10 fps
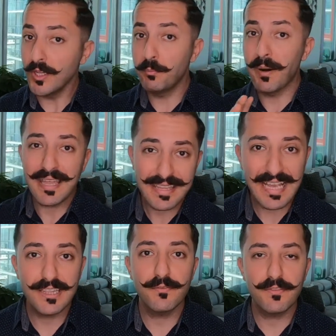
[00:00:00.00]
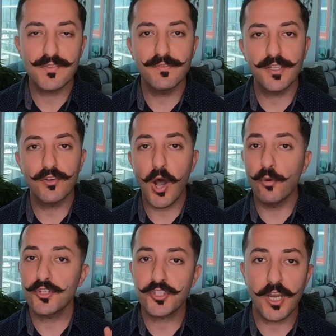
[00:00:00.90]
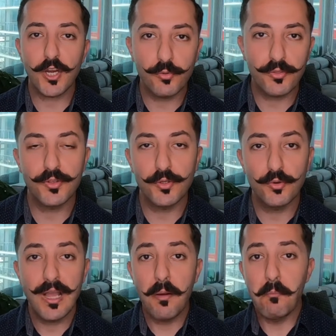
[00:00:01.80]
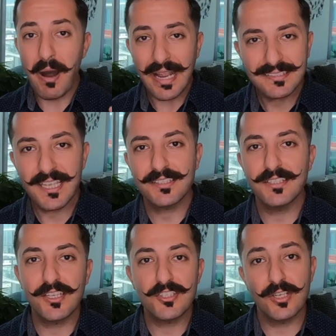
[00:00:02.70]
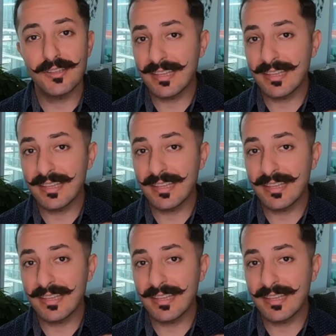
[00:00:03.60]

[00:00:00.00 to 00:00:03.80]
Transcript: Well, by the end of this video, I will share with you my techniques